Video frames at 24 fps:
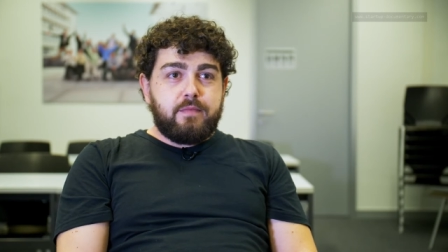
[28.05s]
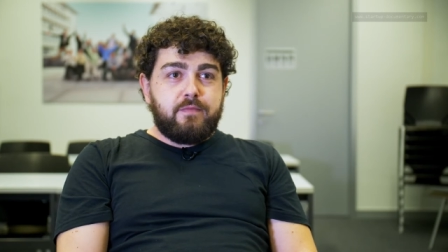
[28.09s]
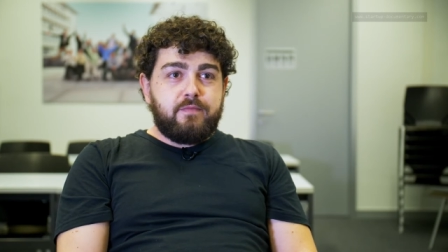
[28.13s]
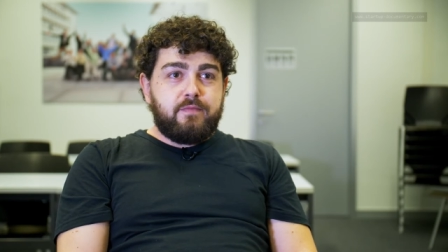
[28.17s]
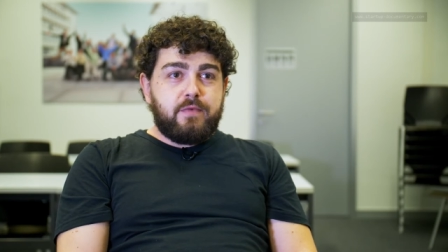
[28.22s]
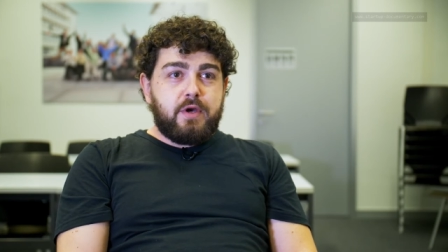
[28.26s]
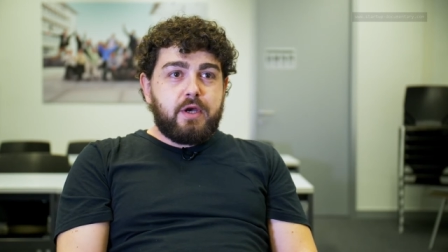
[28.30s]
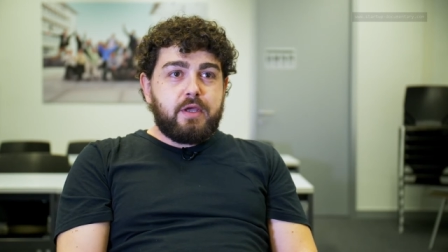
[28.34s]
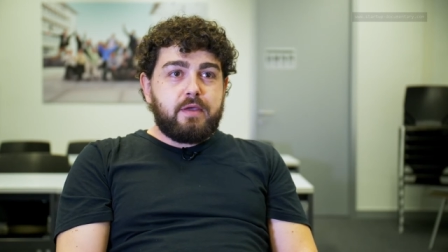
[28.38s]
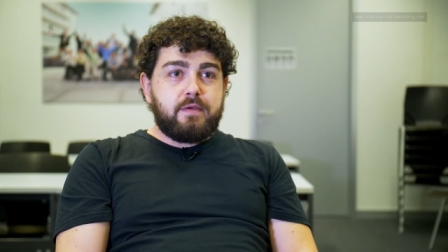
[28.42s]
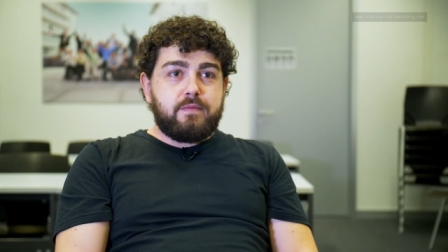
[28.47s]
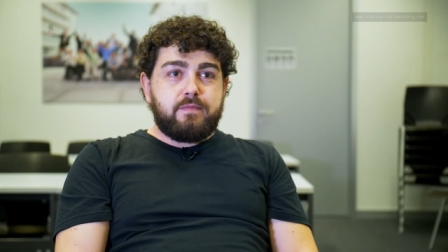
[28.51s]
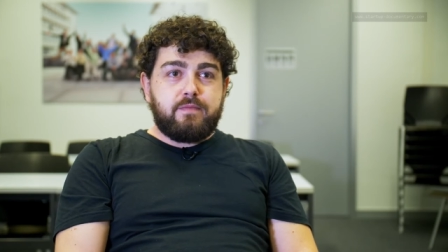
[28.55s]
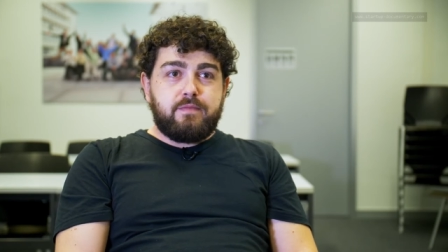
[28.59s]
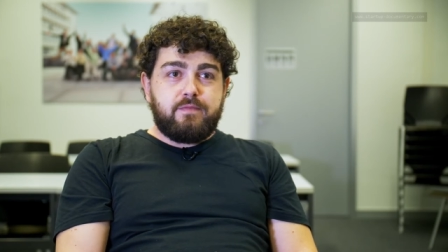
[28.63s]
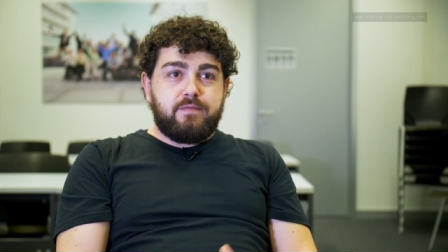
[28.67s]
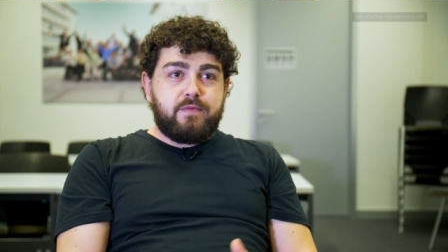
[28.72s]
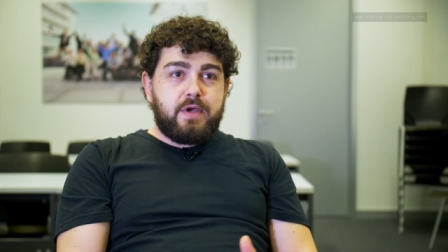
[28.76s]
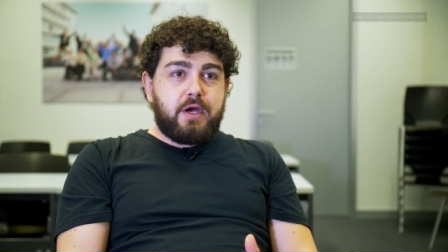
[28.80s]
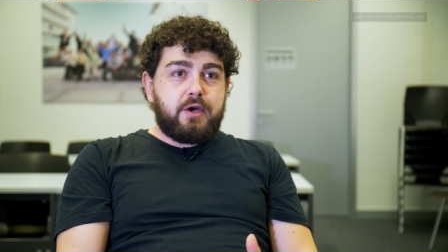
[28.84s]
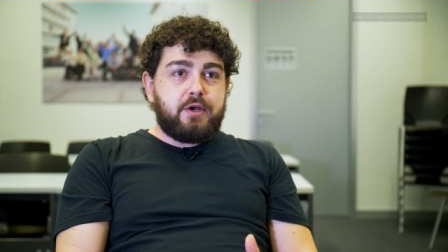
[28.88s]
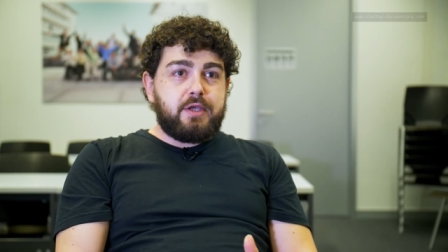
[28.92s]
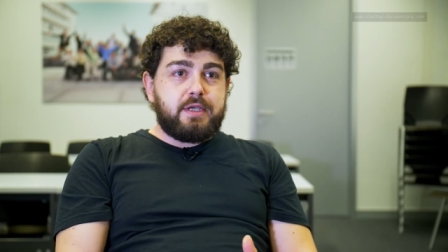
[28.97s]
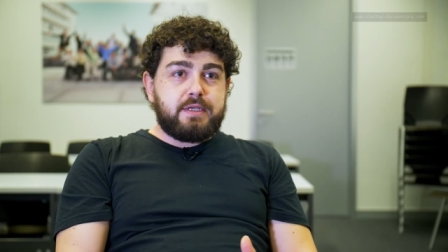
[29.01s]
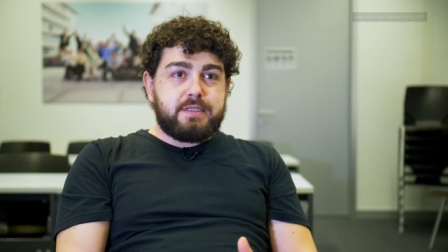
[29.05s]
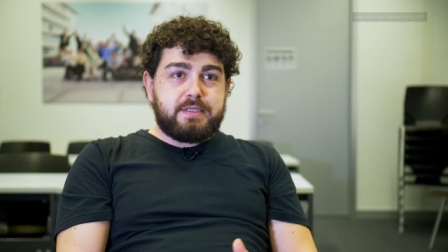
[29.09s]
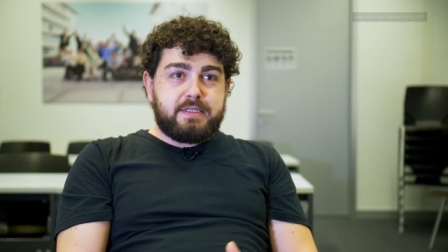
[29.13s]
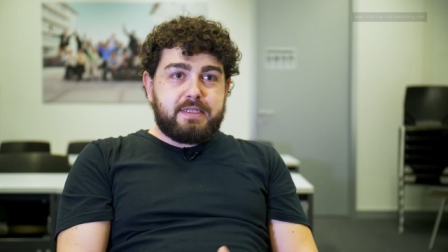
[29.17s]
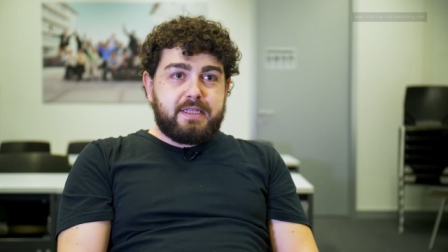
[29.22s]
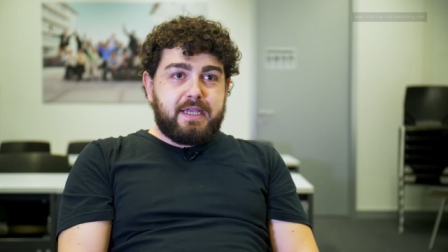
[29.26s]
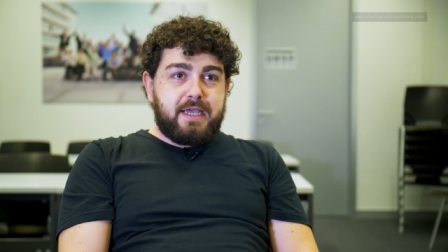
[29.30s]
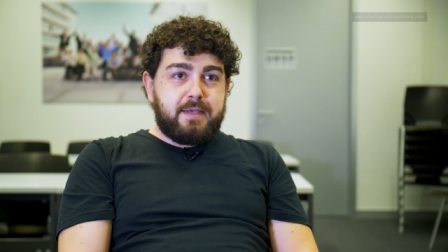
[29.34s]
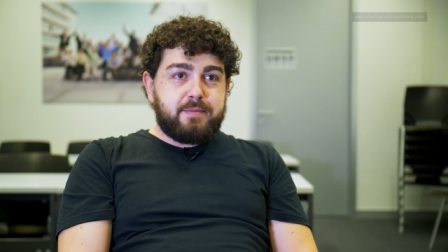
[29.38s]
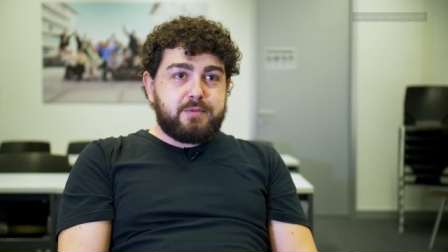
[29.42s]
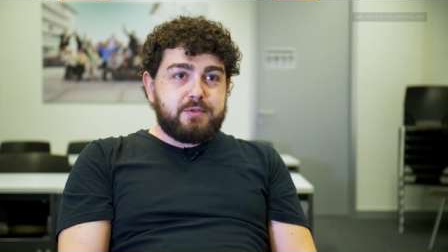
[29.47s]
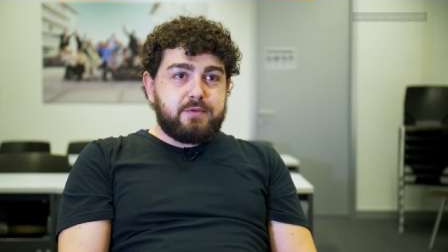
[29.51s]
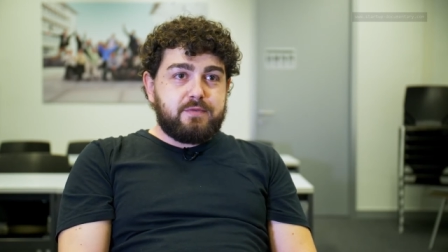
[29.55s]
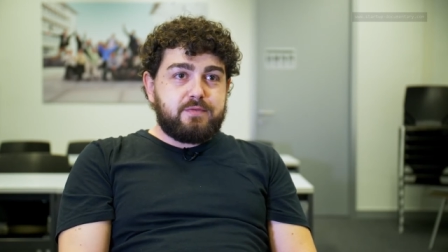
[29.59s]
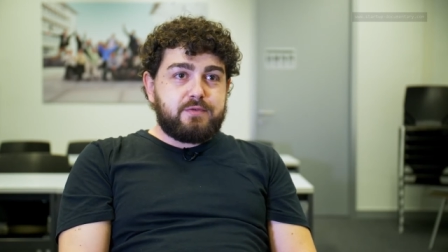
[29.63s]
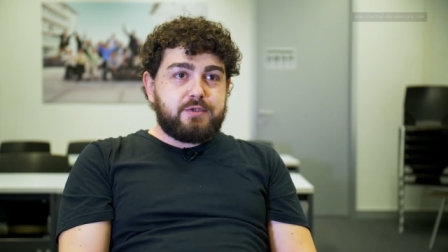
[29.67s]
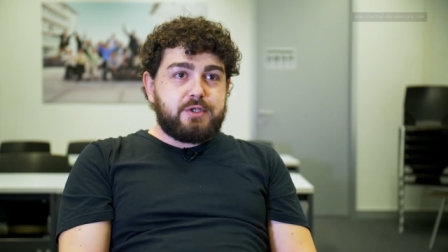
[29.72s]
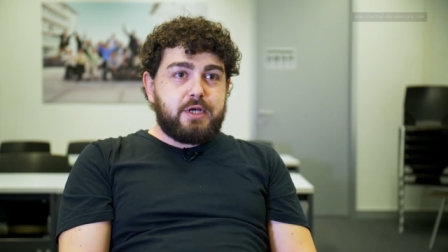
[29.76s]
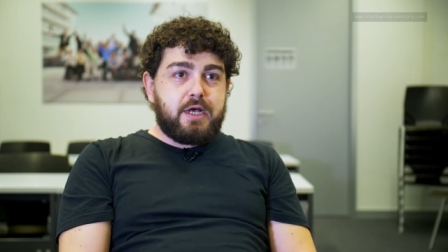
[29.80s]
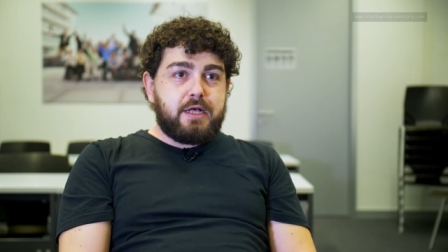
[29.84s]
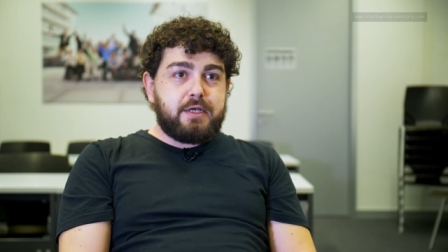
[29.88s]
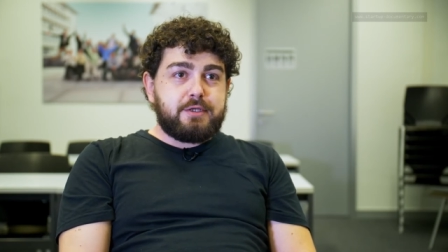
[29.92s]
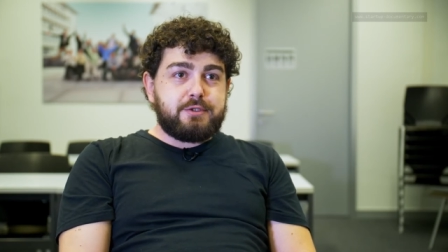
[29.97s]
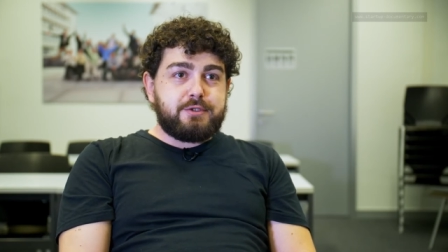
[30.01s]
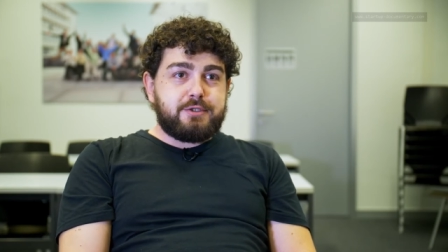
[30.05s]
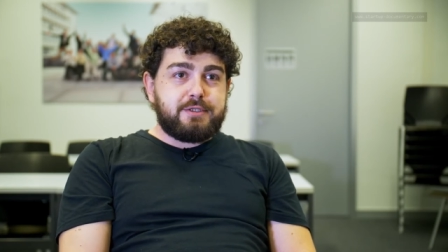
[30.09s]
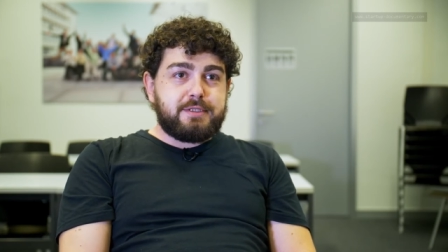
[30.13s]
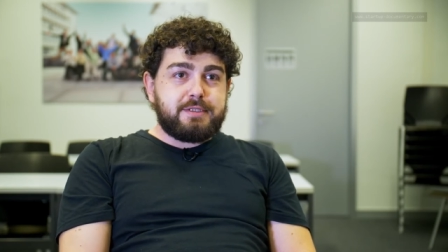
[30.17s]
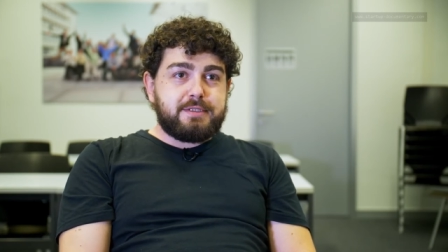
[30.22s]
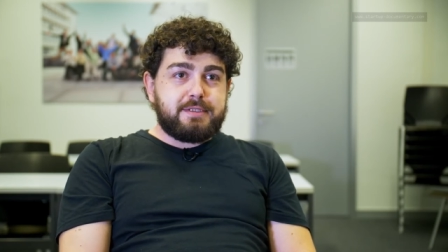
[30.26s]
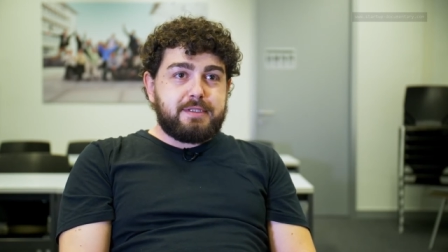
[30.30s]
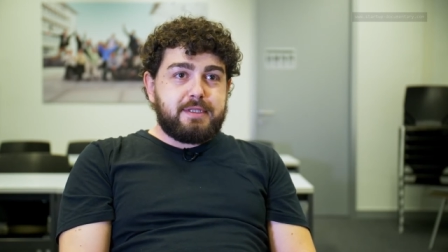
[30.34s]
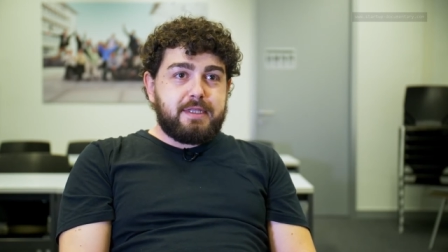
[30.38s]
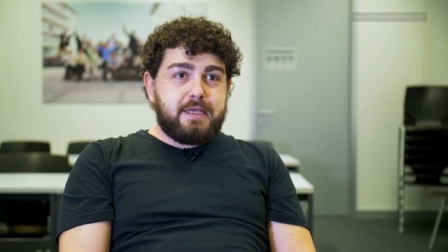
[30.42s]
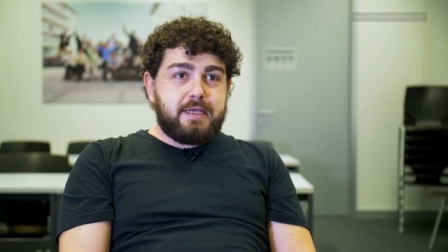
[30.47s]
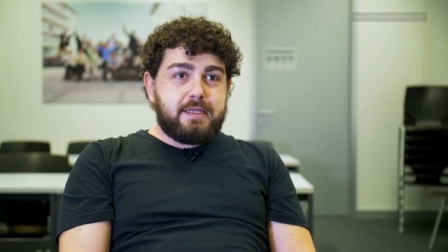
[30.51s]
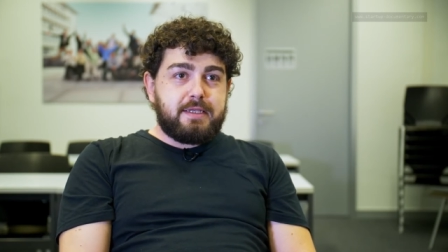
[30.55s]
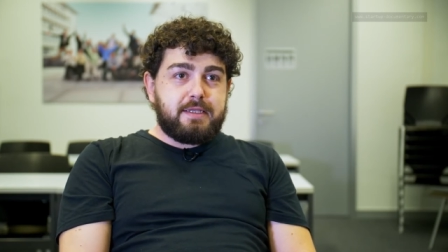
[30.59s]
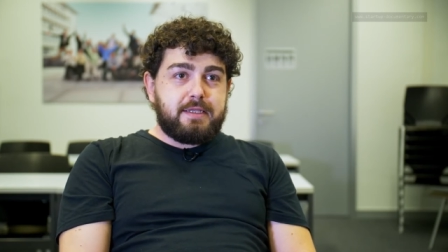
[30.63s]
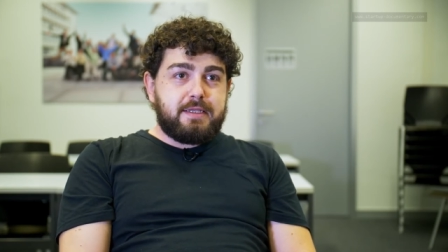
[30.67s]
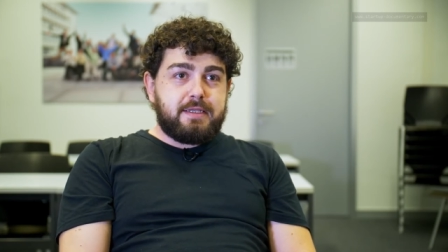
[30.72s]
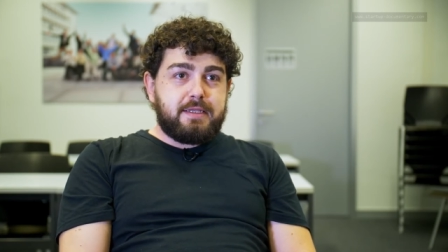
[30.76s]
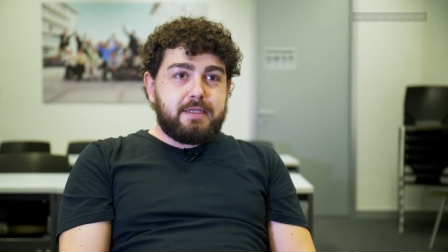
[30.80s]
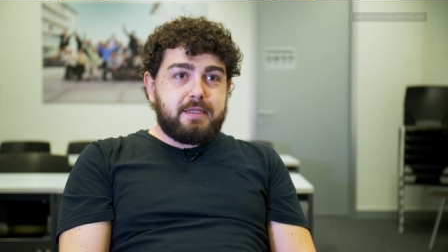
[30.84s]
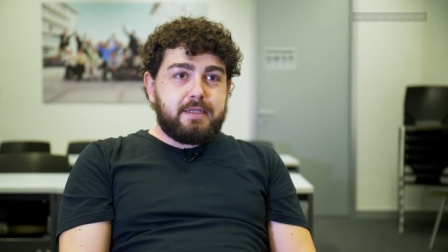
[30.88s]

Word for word: very various types of challenges that,